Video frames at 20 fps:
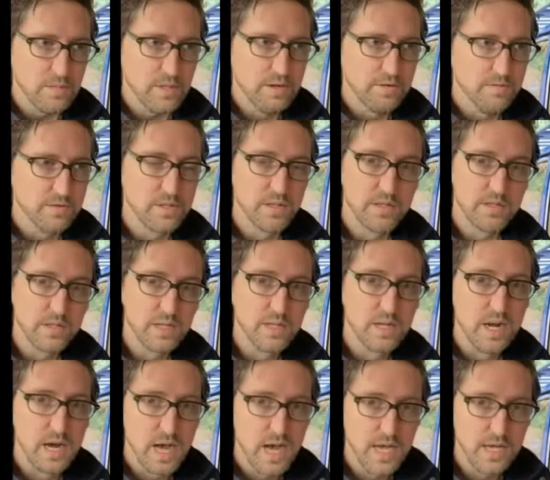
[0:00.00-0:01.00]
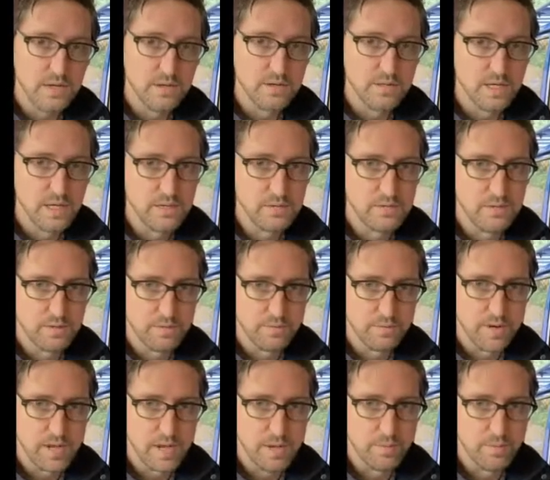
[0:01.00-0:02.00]
for the sealant I use a
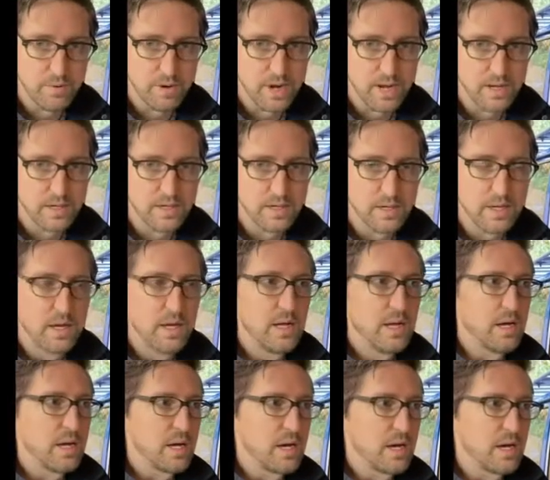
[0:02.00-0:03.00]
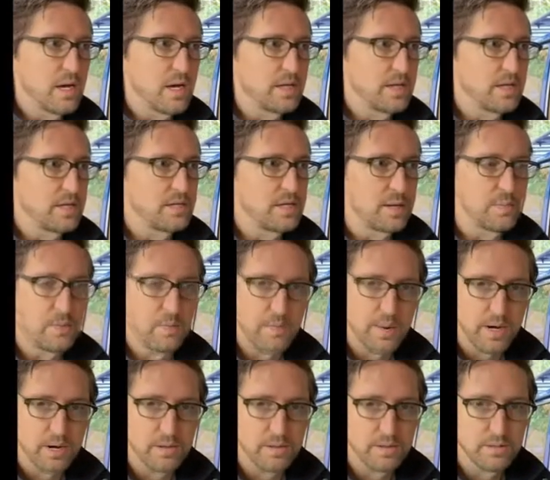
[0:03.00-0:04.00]
3M brand, the
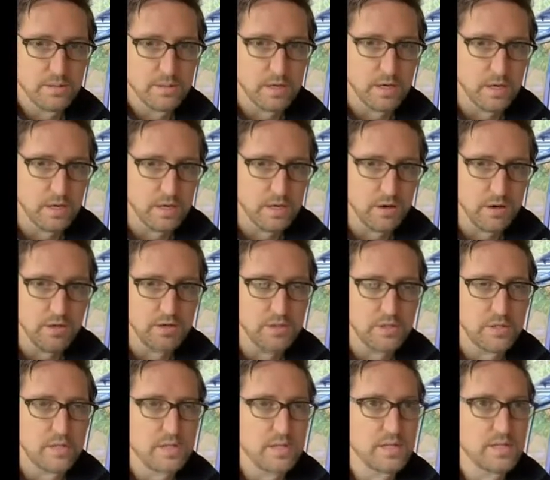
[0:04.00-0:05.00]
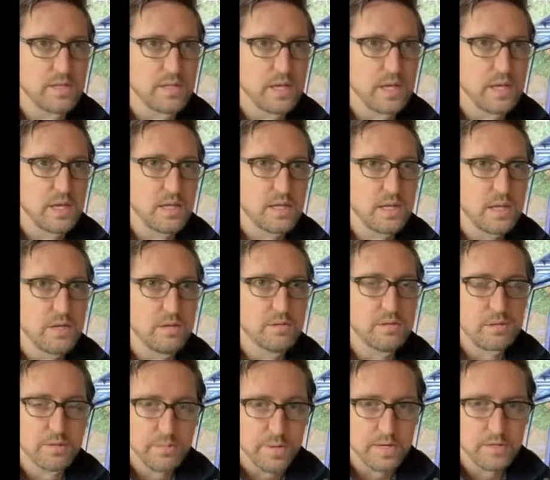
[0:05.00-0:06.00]
double-barreled cartridges, and they use
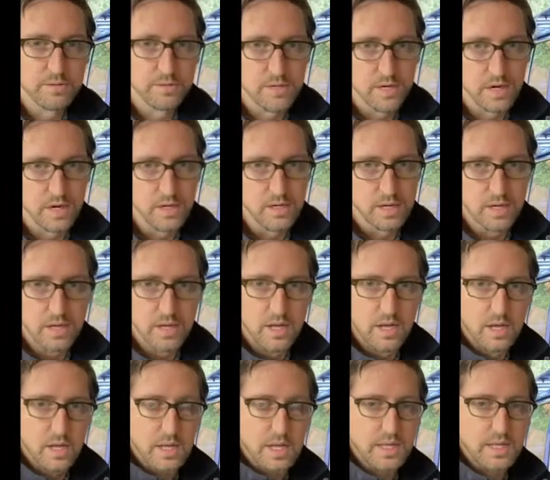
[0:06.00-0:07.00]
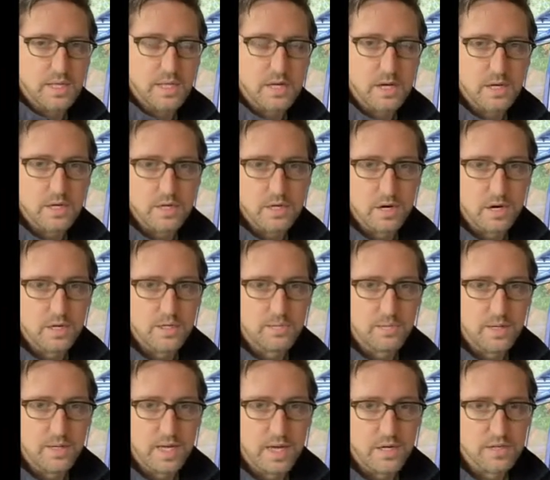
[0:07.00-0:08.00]
a special gun, and the gun cost
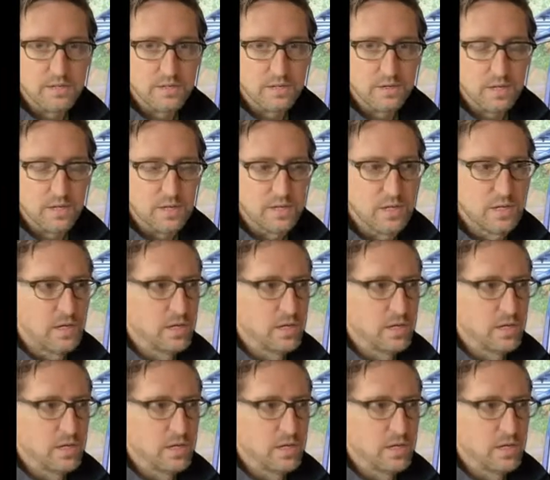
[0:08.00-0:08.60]
me an extra,